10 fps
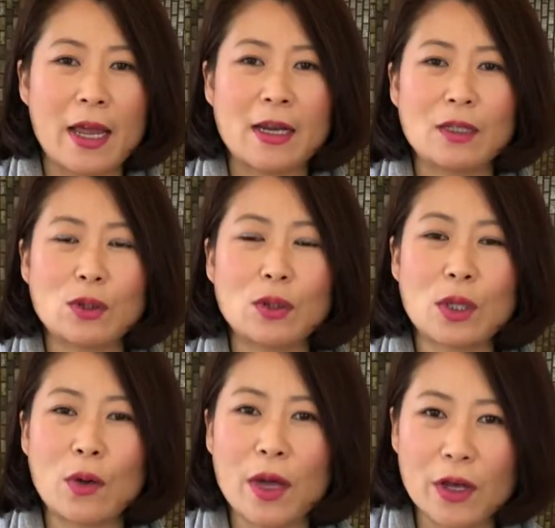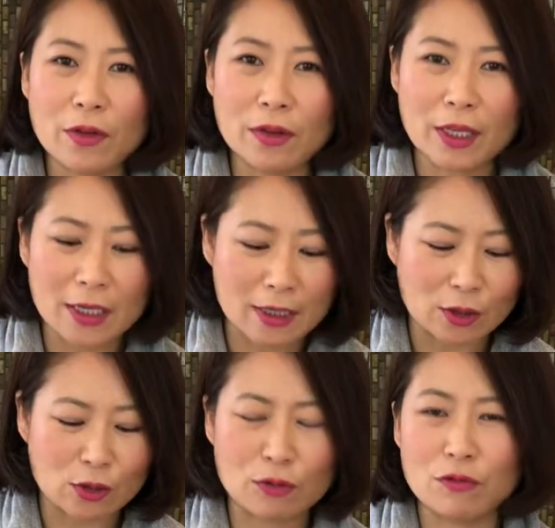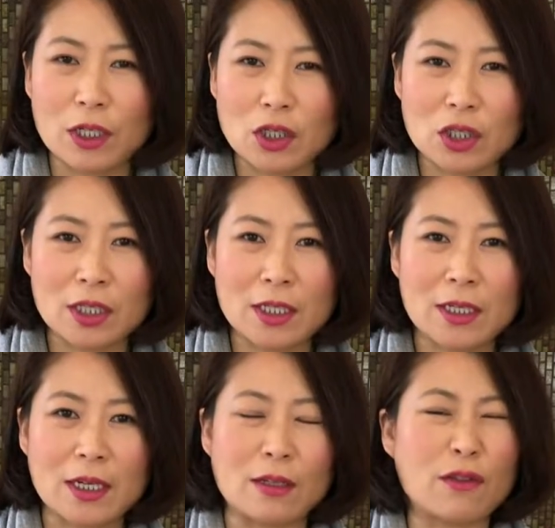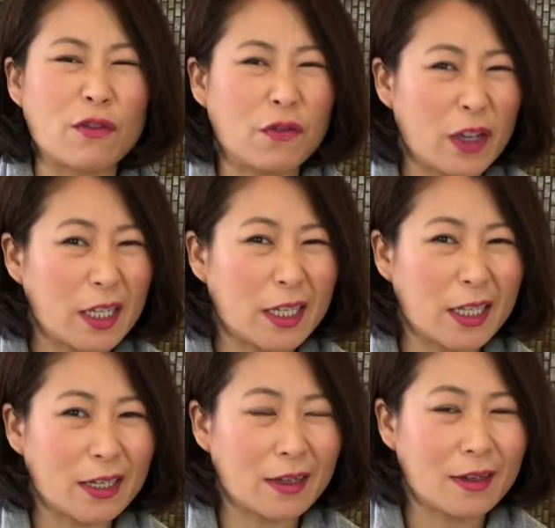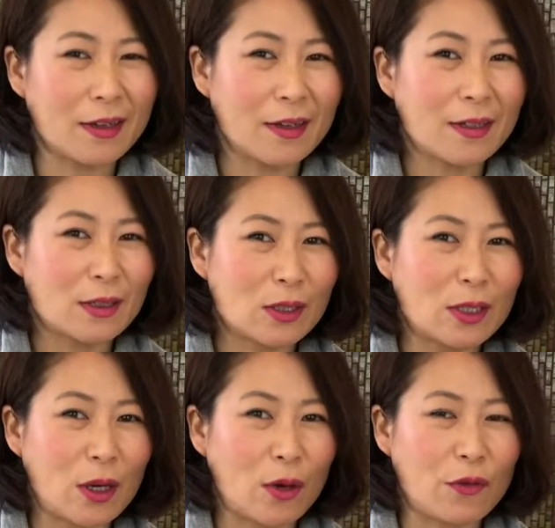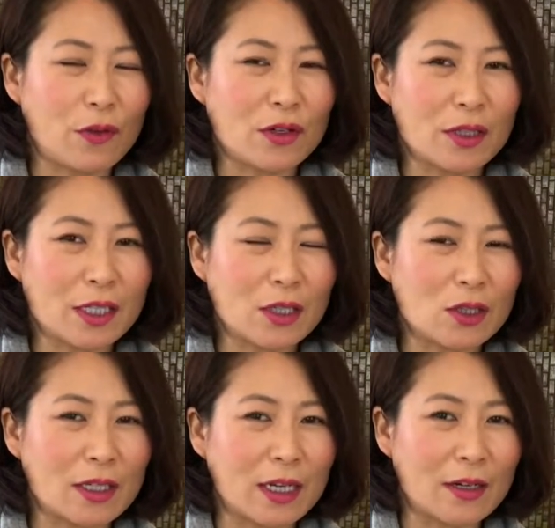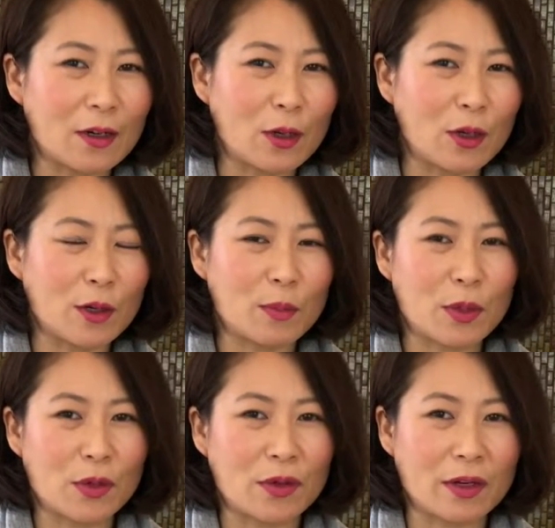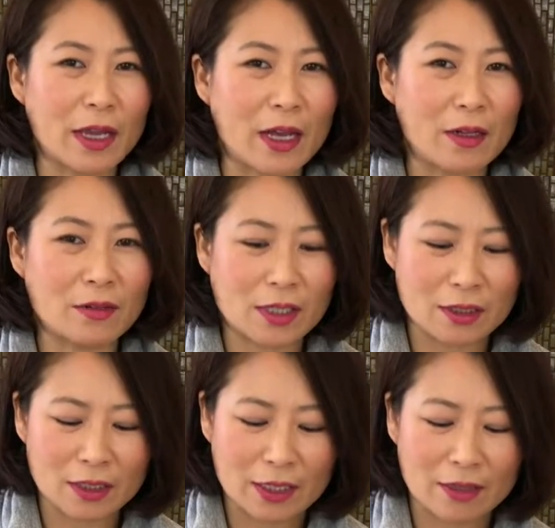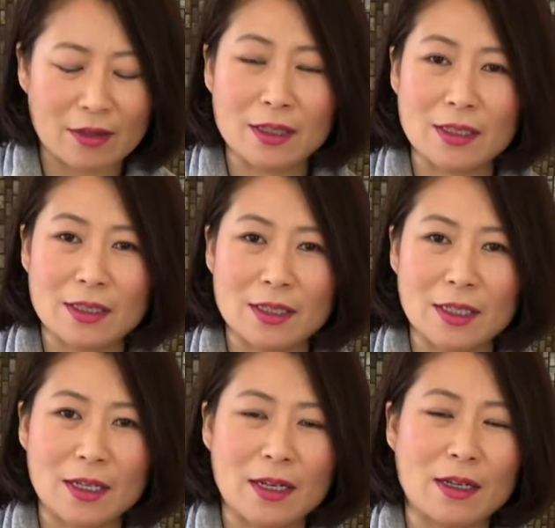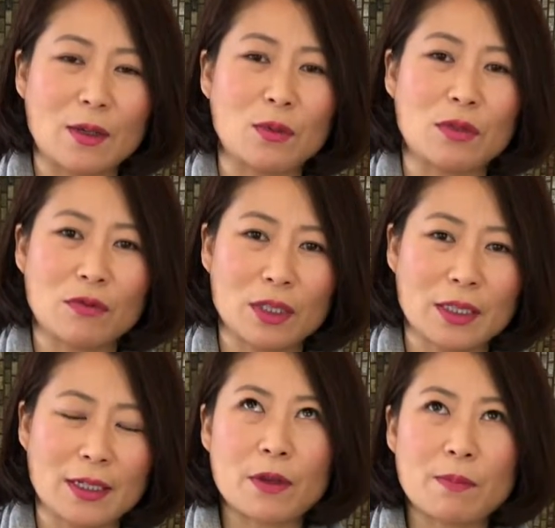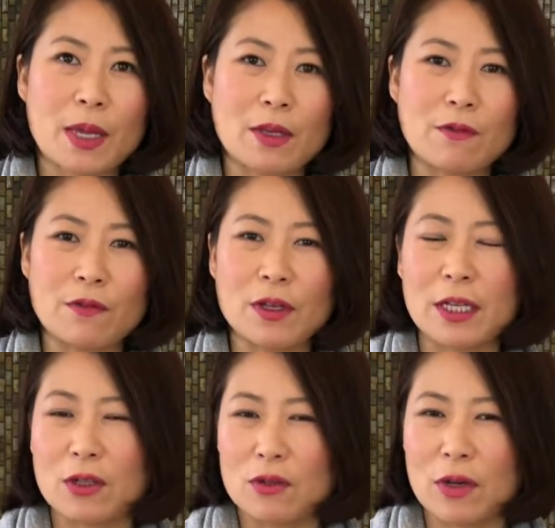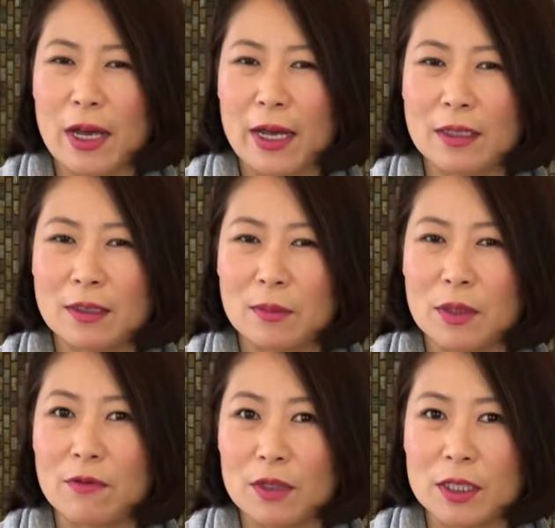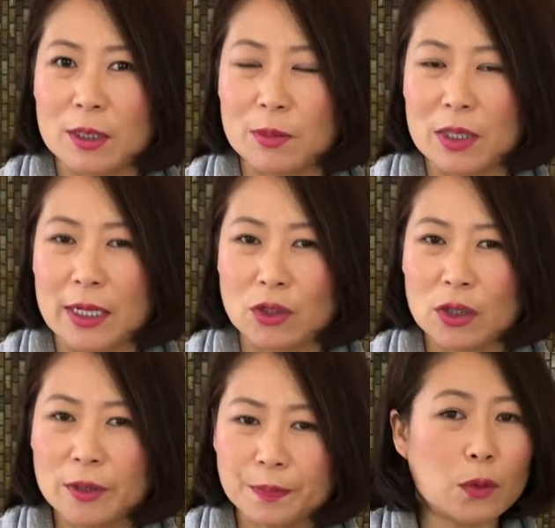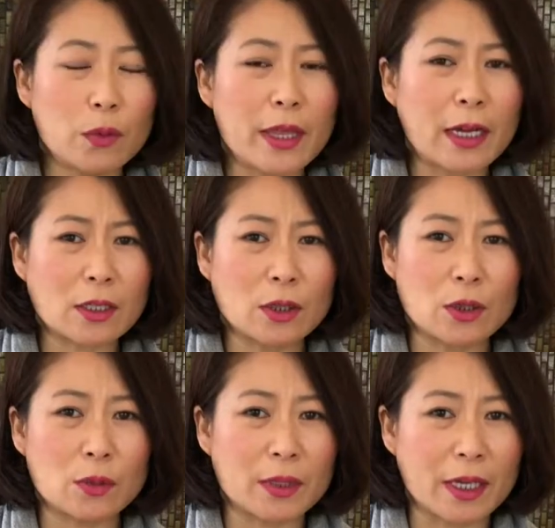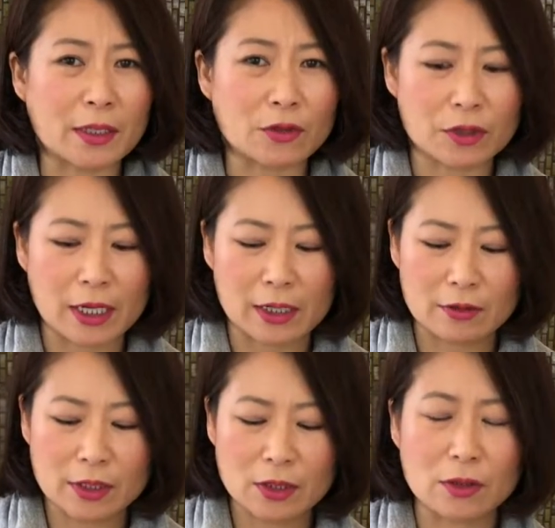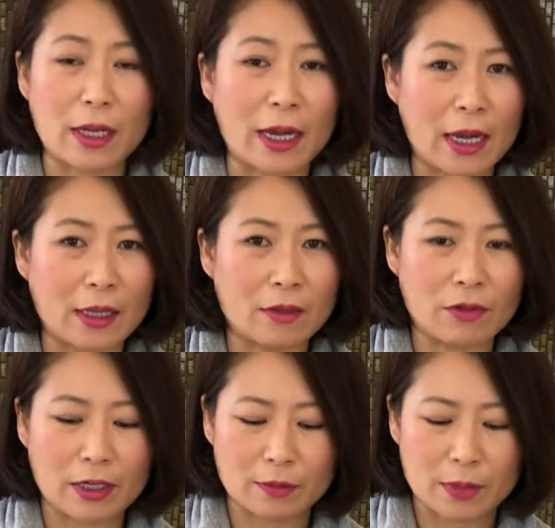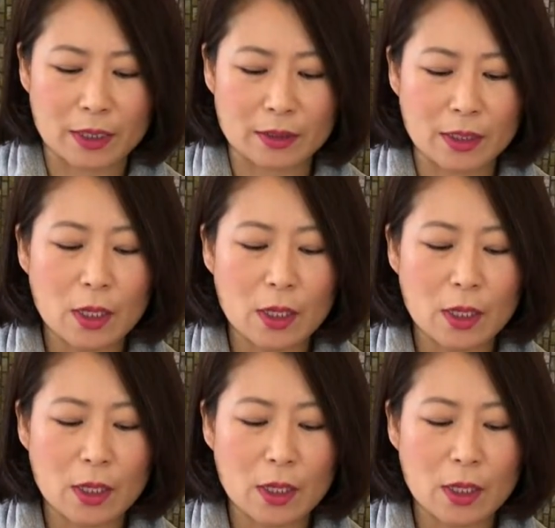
And it's so healthy, it's crunchy, and it's filling. So if you're looking to kind of curb your calorie intake, this is it, and it will really make you feel like you had something really substantial without consuming extra calories. So I highly recommend